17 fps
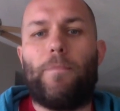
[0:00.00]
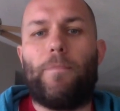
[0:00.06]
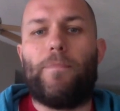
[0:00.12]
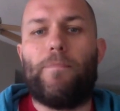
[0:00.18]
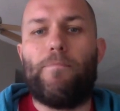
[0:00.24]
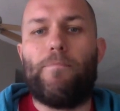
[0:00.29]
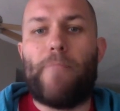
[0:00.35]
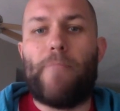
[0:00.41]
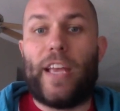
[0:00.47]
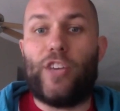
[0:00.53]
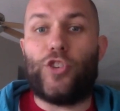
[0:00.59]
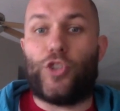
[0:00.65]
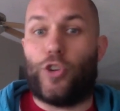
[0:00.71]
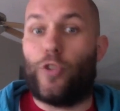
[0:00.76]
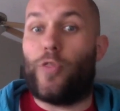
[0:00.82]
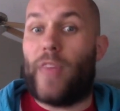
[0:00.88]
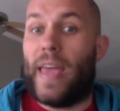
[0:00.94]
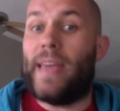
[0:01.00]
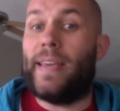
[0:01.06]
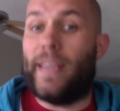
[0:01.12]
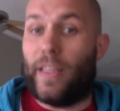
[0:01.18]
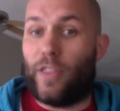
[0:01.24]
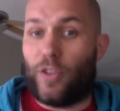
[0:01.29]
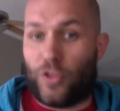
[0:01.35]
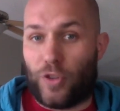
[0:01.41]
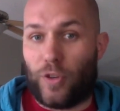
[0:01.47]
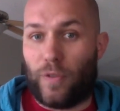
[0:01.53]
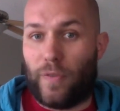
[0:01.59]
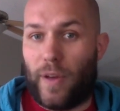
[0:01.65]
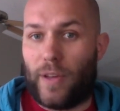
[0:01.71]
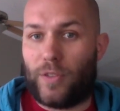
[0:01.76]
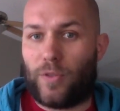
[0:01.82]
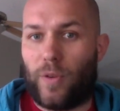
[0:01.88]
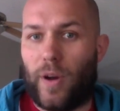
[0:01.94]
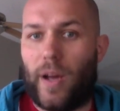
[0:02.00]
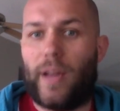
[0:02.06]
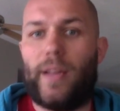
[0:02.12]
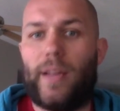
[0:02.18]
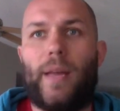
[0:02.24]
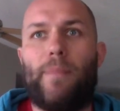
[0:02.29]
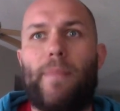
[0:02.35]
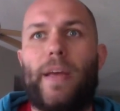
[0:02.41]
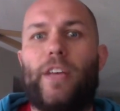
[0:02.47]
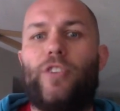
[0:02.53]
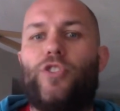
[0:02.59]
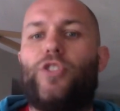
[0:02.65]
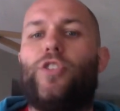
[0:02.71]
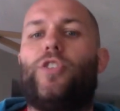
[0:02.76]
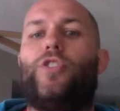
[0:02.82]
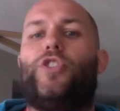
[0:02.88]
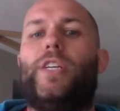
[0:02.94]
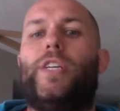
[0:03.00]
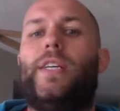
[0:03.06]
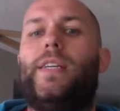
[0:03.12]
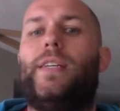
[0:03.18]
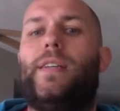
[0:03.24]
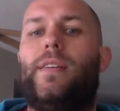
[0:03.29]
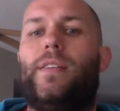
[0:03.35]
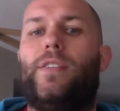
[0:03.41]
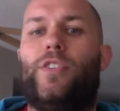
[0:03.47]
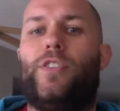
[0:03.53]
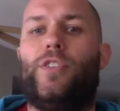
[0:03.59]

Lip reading: making sure they get the surveys, right? And making sure she,